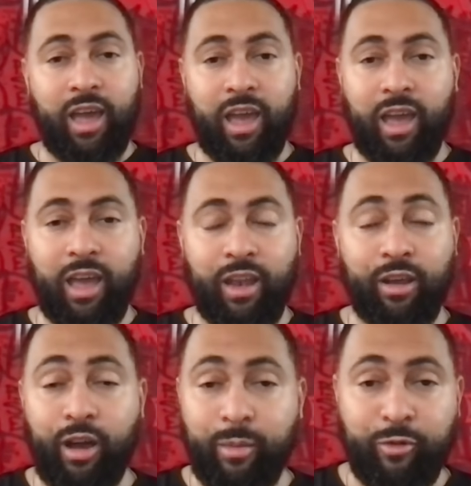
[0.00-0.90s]
And
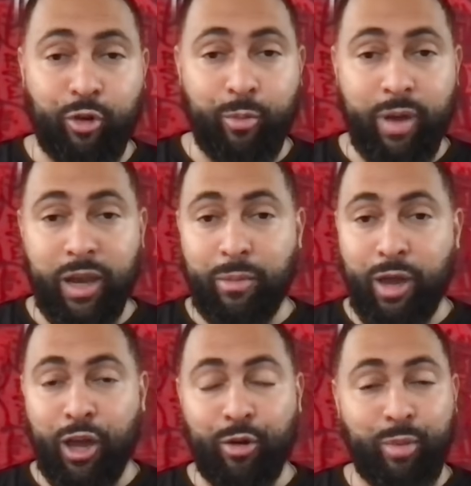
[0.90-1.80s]
if you're a betting
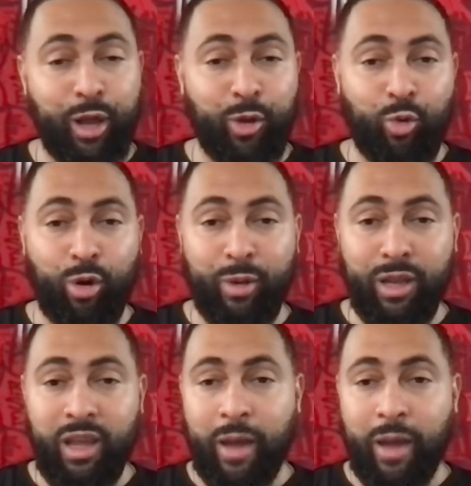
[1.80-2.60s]
man or betting woman,